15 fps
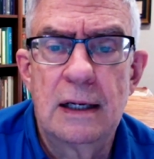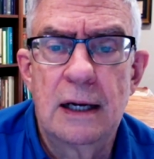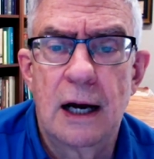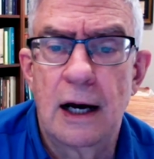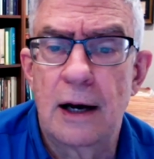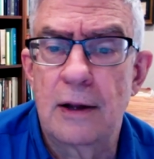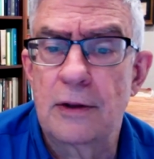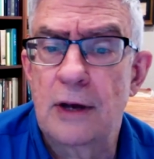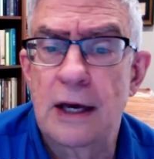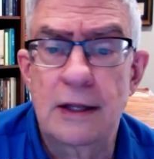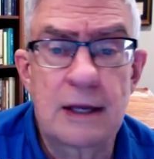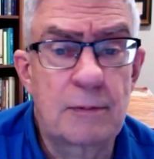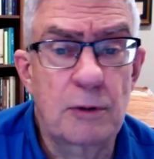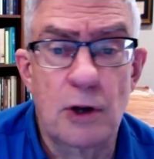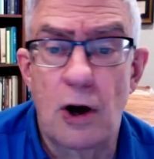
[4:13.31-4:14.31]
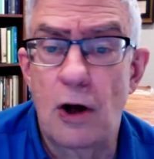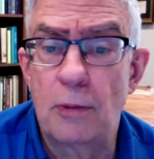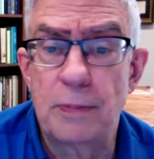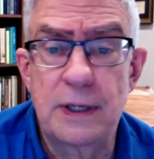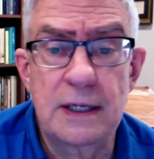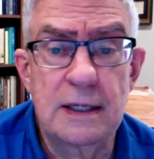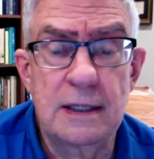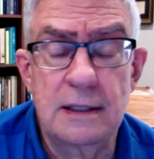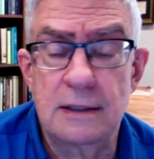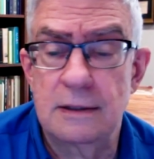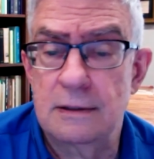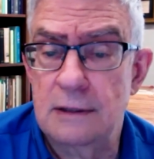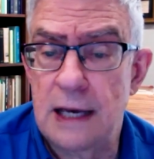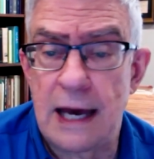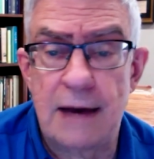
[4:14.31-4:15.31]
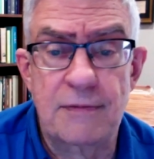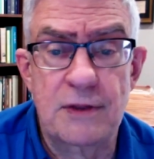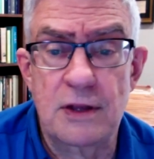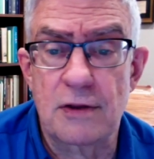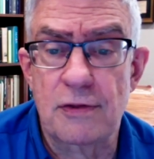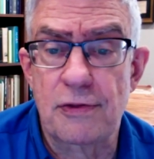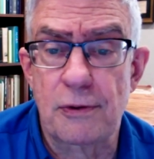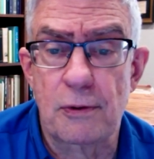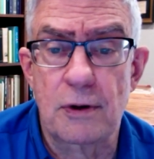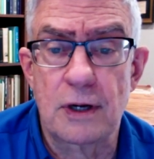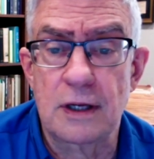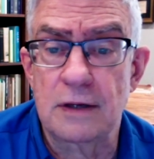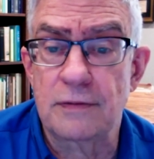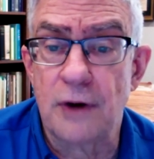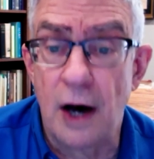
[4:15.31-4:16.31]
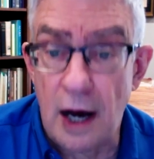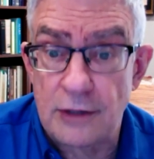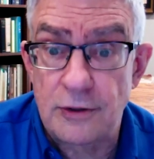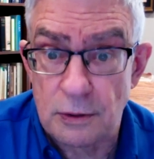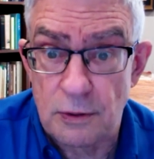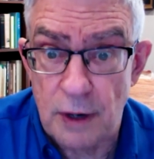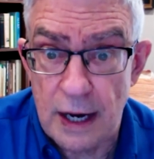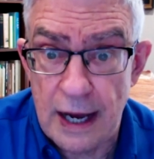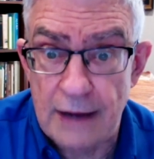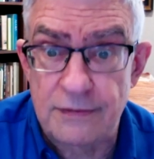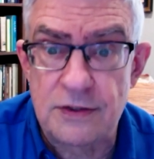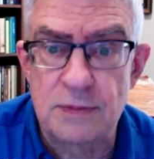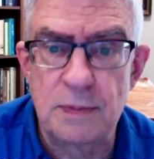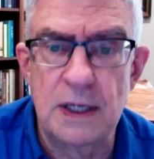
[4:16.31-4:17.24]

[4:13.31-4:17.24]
and they would all have the authority of autographs,